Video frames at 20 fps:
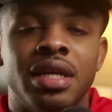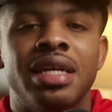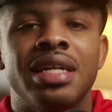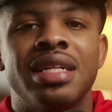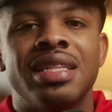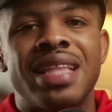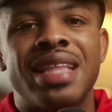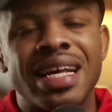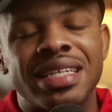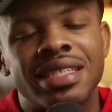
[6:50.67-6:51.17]

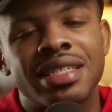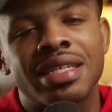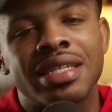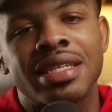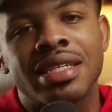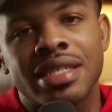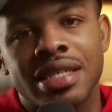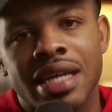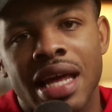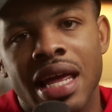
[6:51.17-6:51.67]
That's the
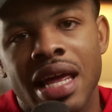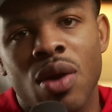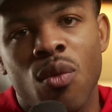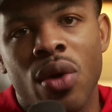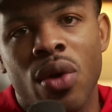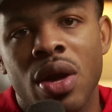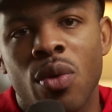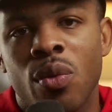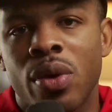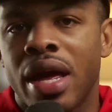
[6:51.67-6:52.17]
same
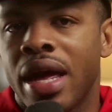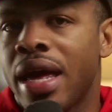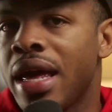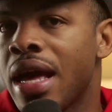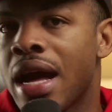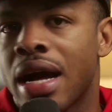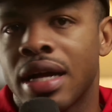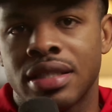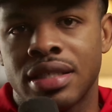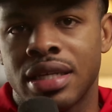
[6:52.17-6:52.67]
way with
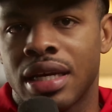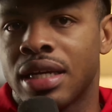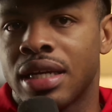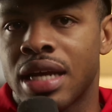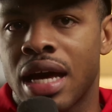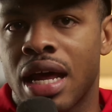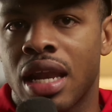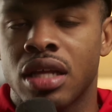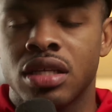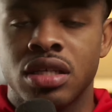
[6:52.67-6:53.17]
AI
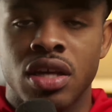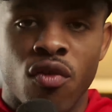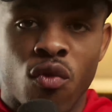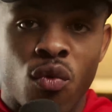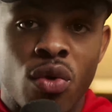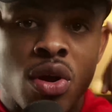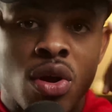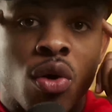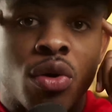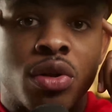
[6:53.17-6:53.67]
technology. If
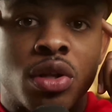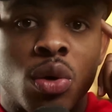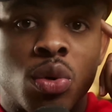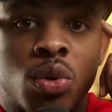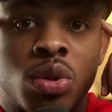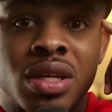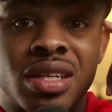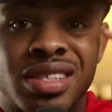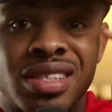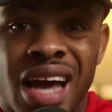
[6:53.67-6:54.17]
we don't know
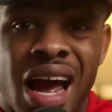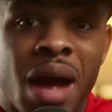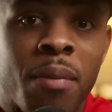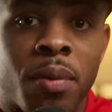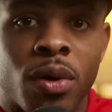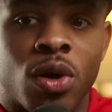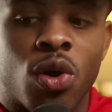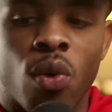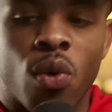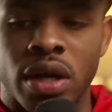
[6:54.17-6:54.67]
the type
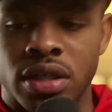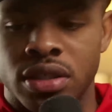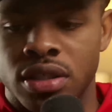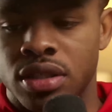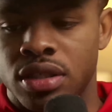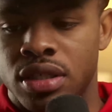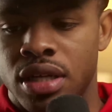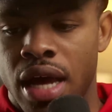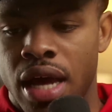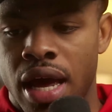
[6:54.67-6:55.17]
of
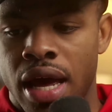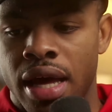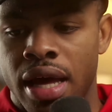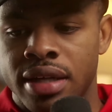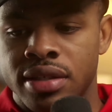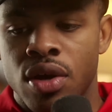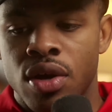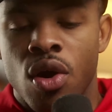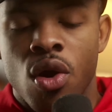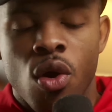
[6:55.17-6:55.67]
questions to
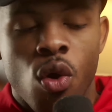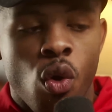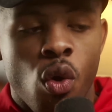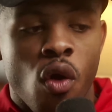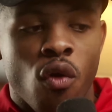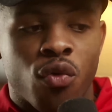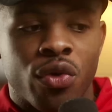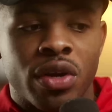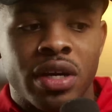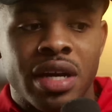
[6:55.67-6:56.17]
ask,
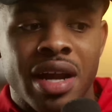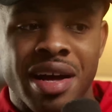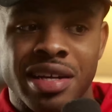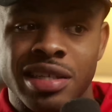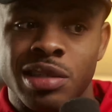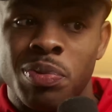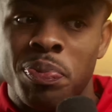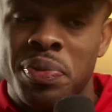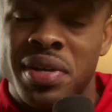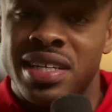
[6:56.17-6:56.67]
or if we're not
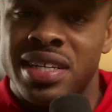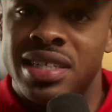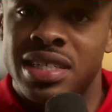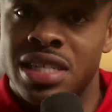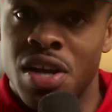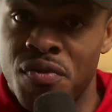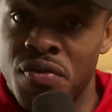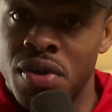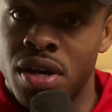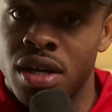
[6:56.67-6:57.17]

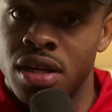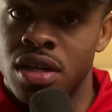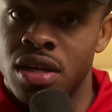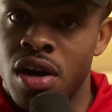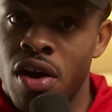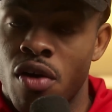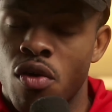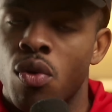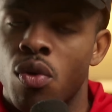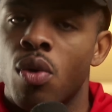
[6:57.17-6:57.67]
specific
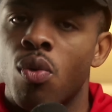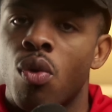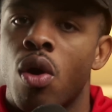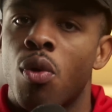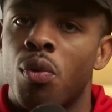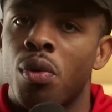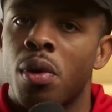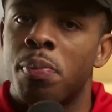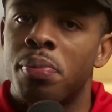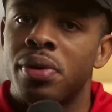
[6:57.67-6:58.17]
enough with what
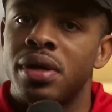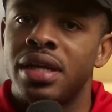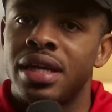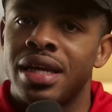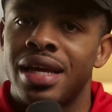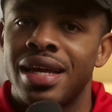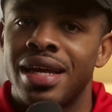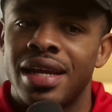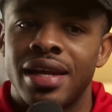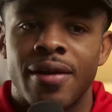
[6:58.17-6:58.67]
we're putting
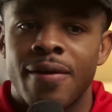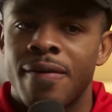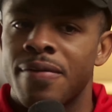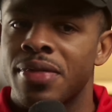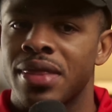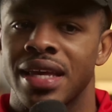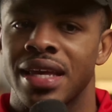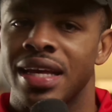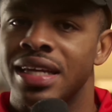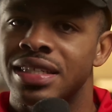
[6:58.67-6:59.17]
in it,
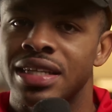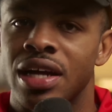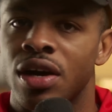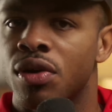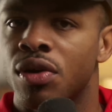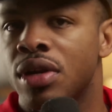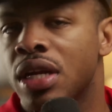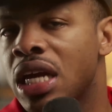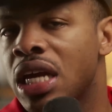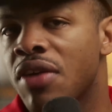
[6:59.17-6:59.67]
it's not
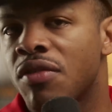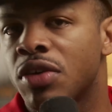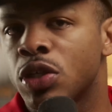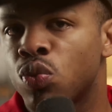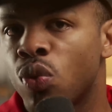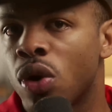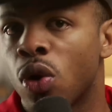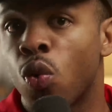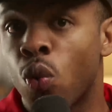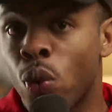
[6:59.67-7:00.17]
going to give us
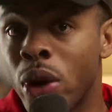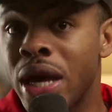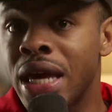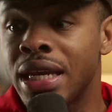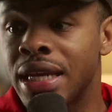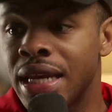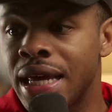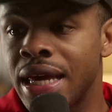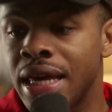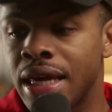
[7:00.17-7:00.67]
what we
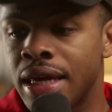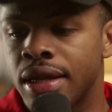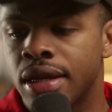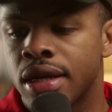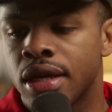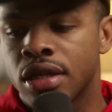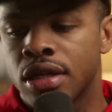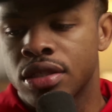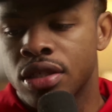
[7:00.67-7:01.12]
need to